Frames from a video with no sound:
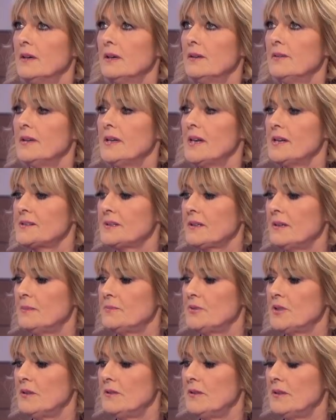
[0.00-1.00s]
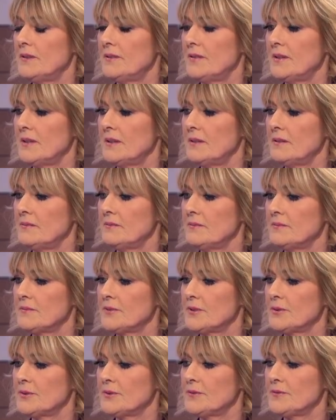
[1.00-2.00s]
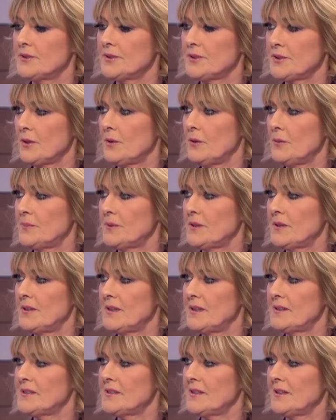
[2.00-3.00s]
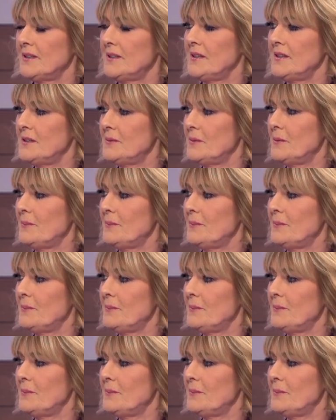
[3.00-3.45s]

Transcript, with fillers: the S Club Junior thing sort of stopped and then suddenly you were